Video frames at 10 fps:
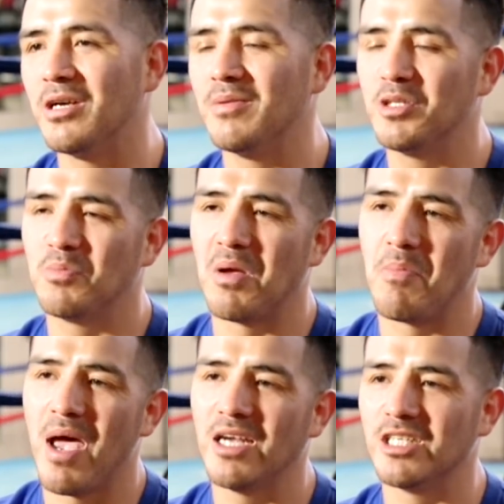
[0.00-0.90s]
This is my
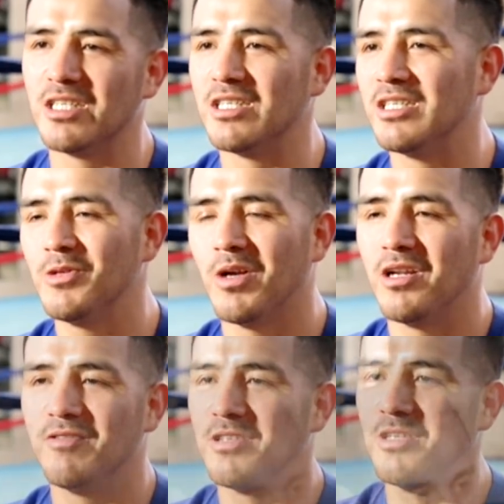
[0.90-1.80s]
passion. This is what I
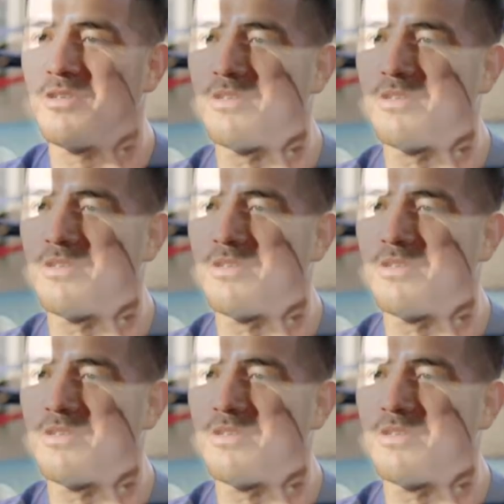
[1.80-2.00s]
love to do.